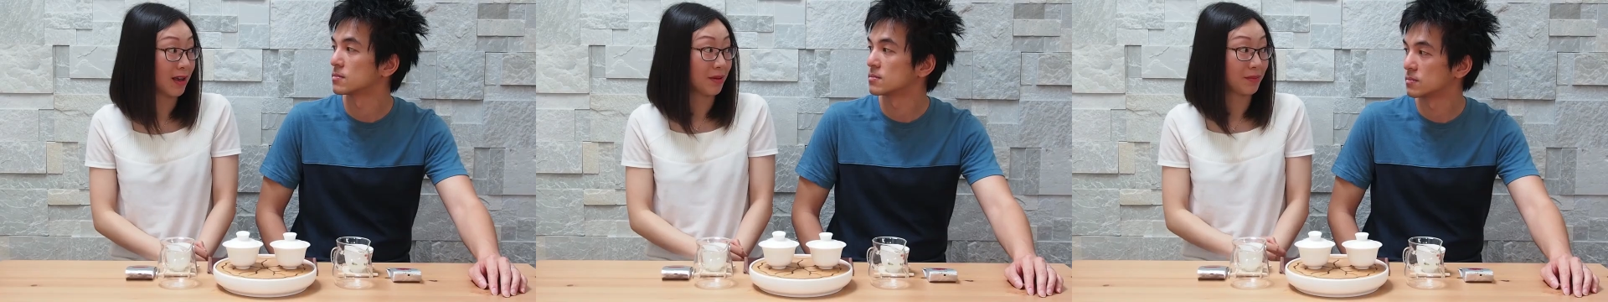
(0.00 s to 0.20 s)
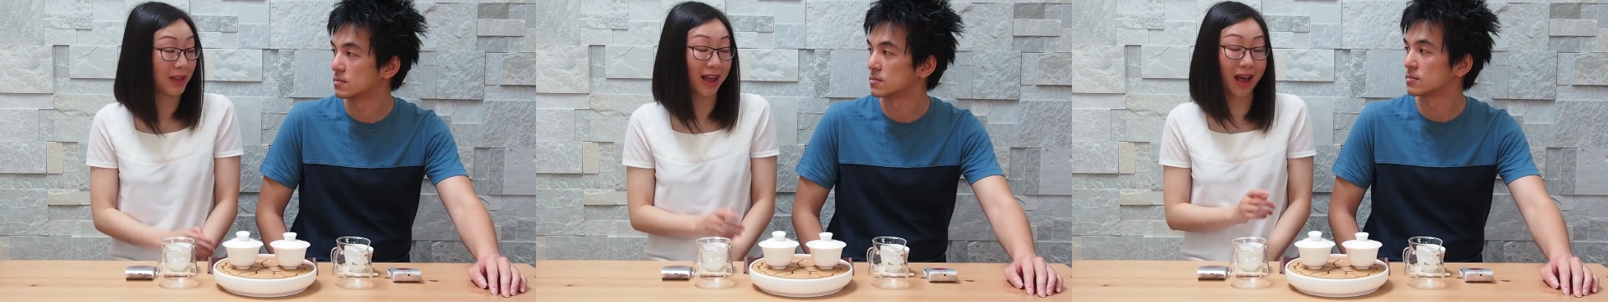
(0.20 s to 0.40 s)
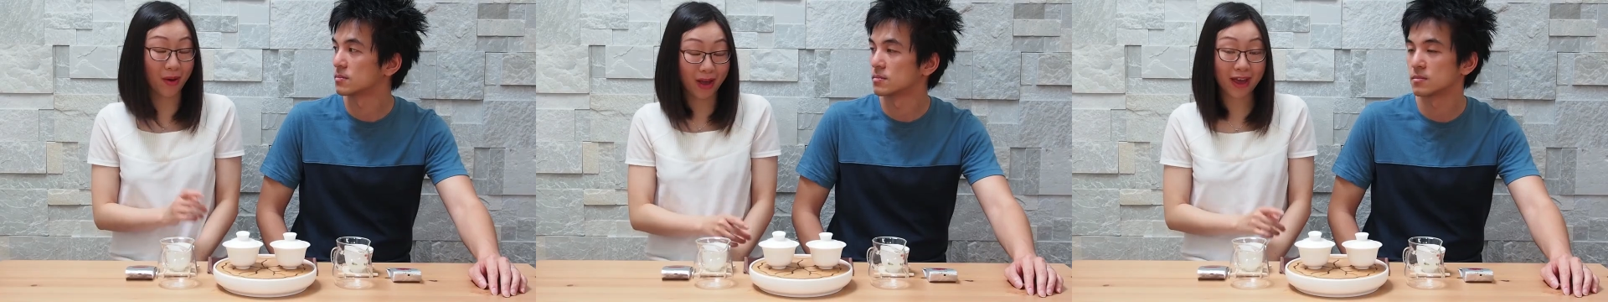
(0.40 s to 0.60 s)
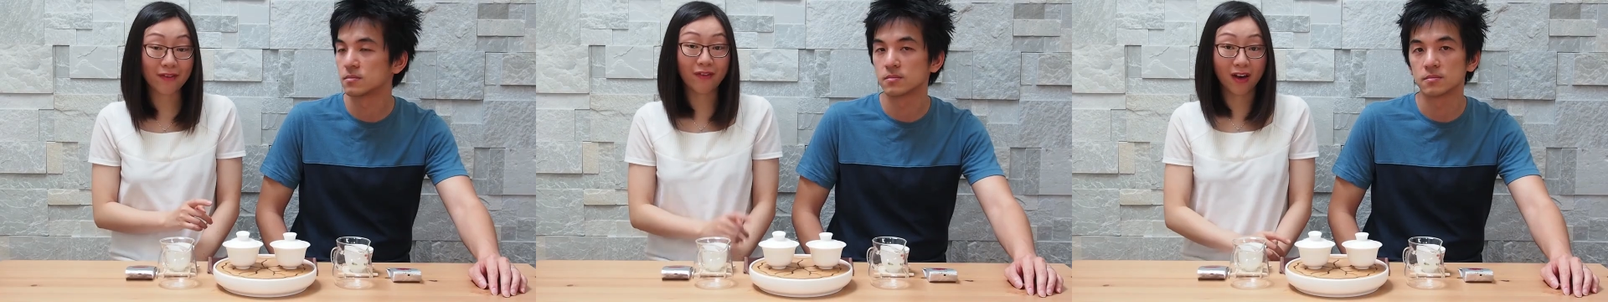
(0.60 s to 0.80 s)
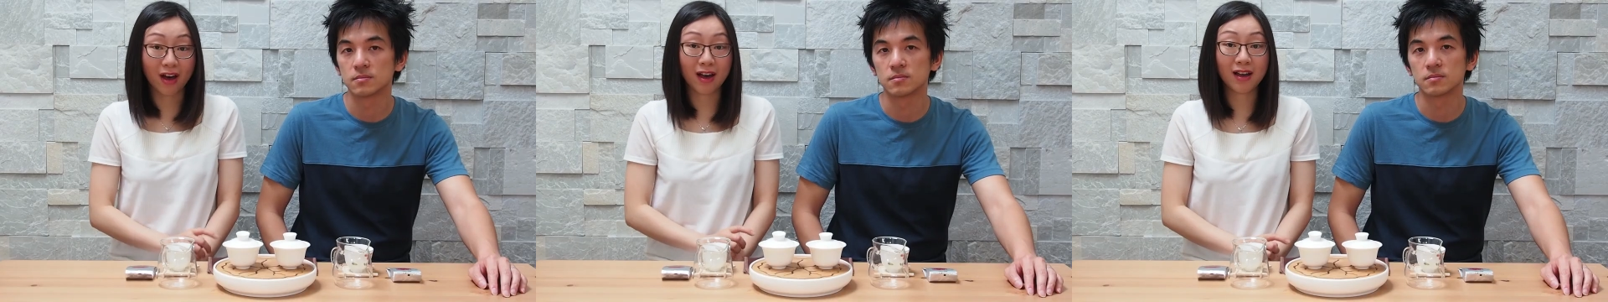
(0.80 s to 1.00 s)
Speaker 1: But
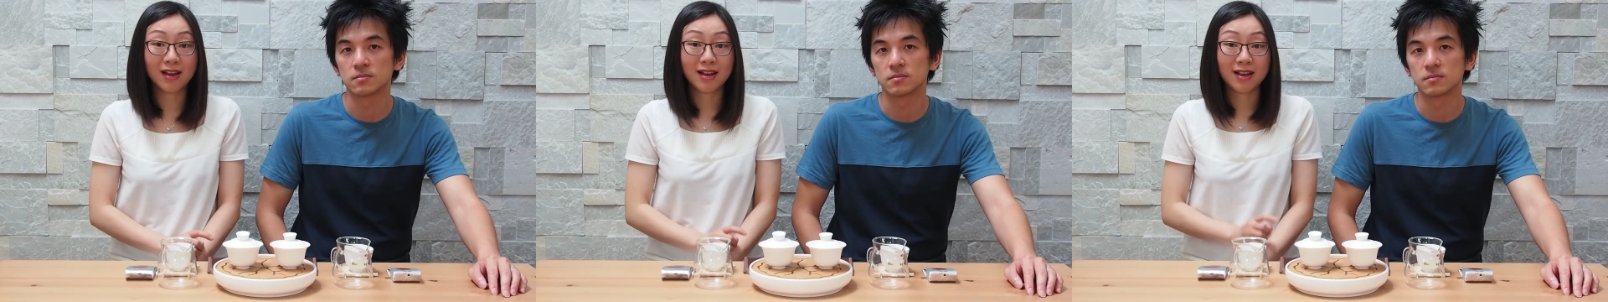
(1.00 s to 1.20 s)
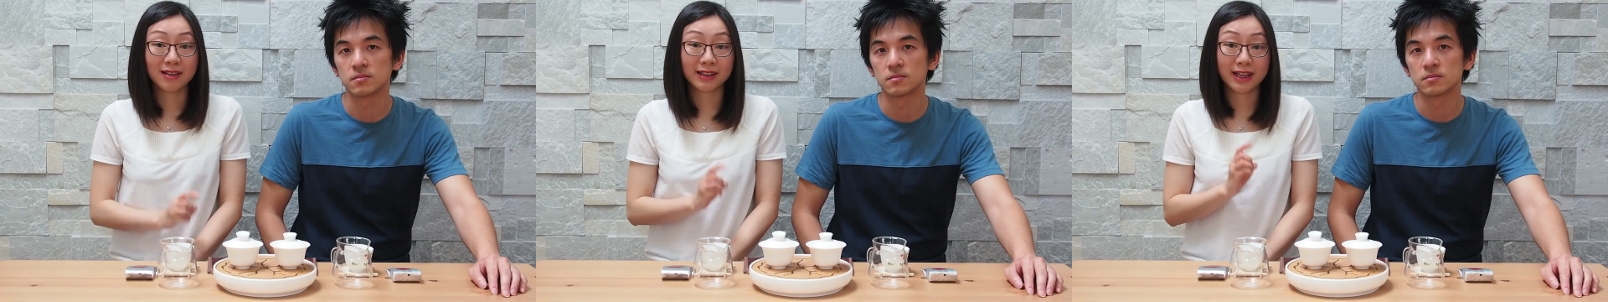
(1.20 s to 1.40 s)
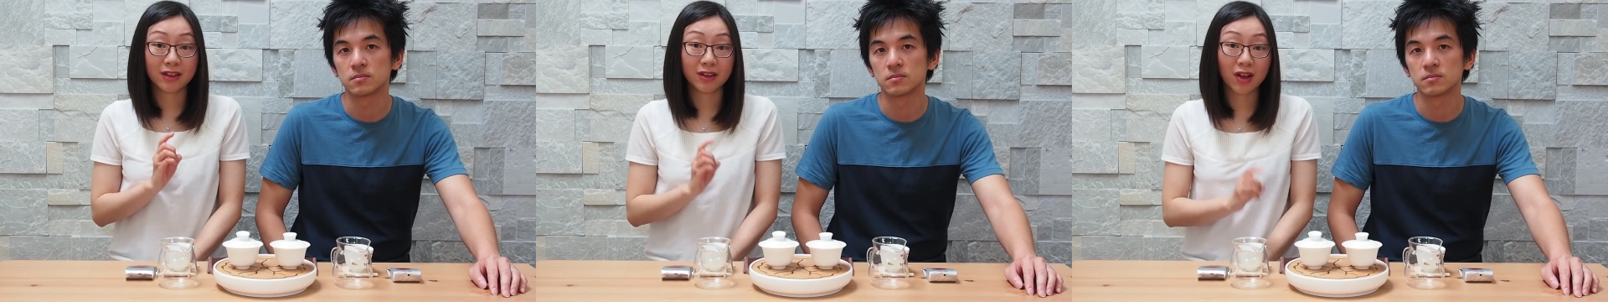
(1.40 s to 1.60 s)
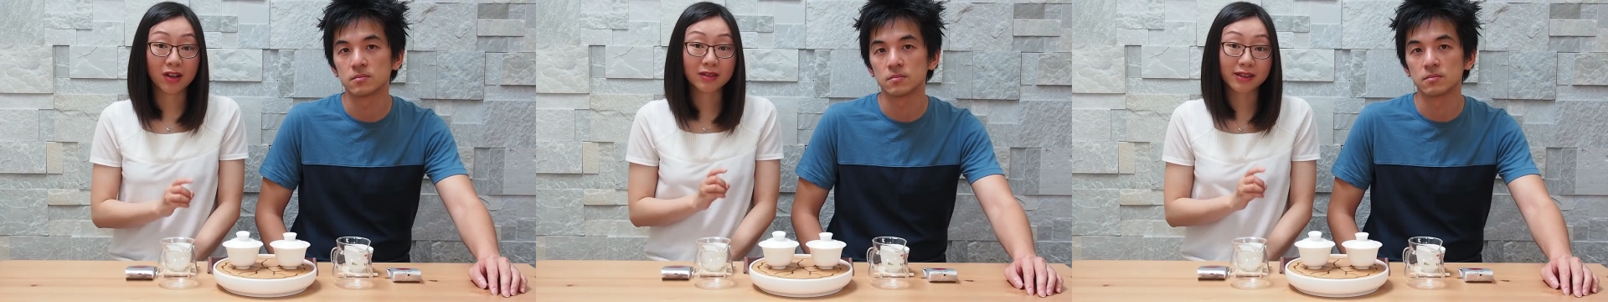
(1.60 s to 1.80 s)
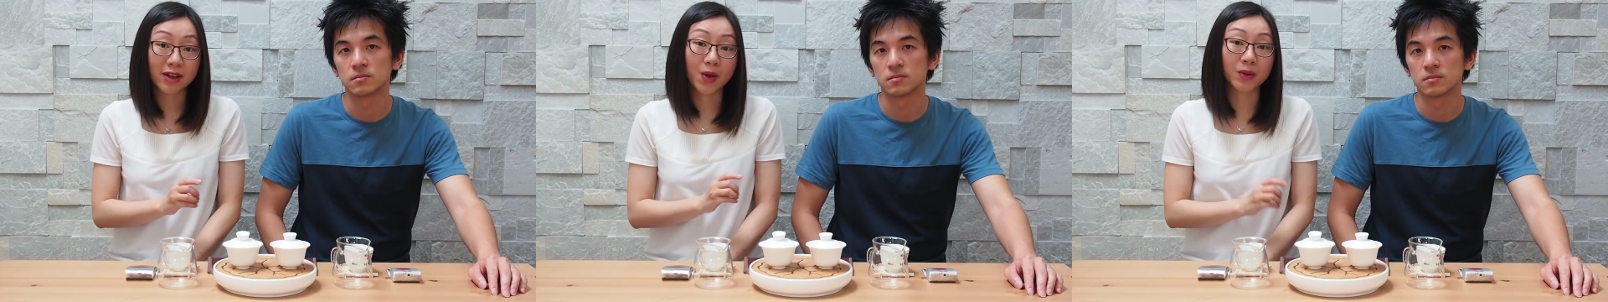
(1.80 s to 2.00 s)
however, they're
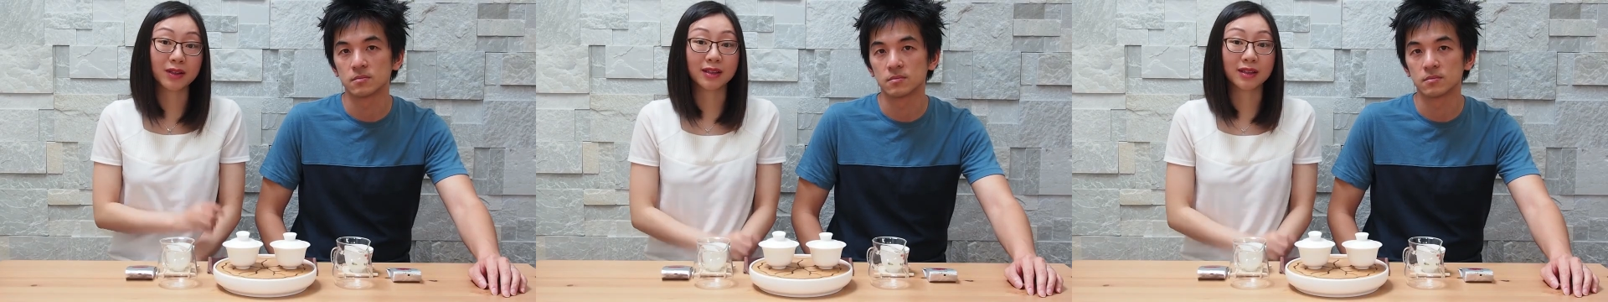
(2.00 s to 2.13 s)
not the only